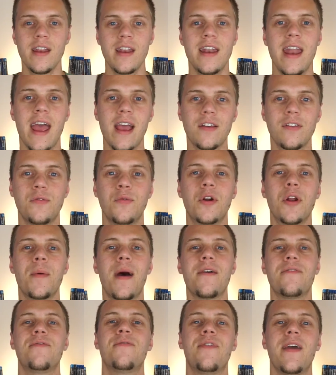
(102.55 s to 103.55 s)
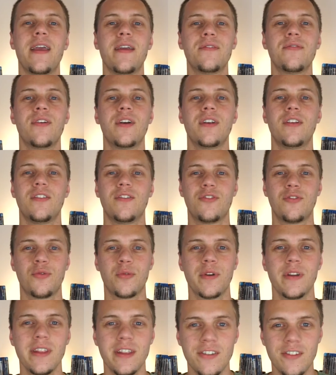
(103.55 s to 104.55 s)
Next, one of my favorite
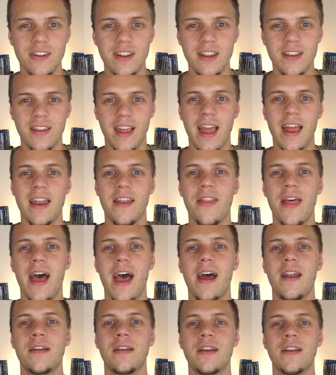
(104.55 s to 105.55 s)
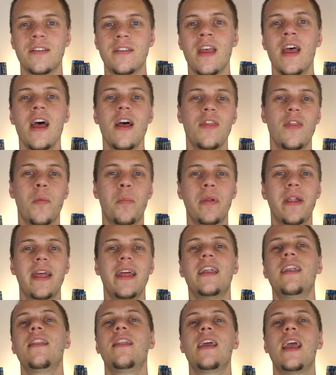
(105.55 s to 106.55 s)
trilogies, and that is the
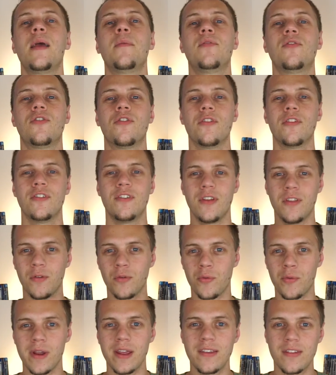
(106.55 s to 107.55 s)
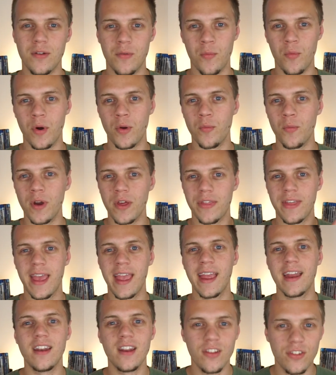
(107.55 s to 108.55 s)
Planet of the Apes trilogy, the recent one with
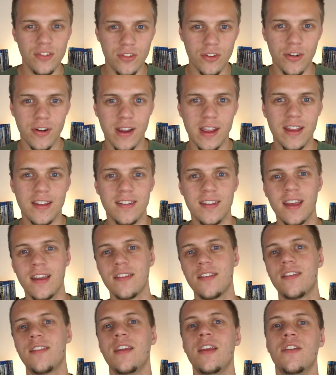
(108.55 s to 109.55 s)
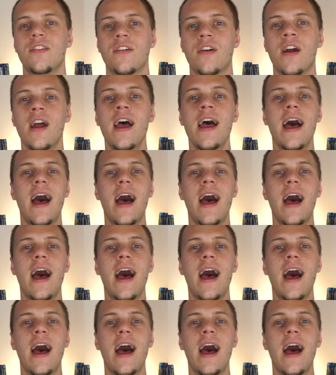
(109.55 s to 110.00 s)
Andy Serkis as Caesar.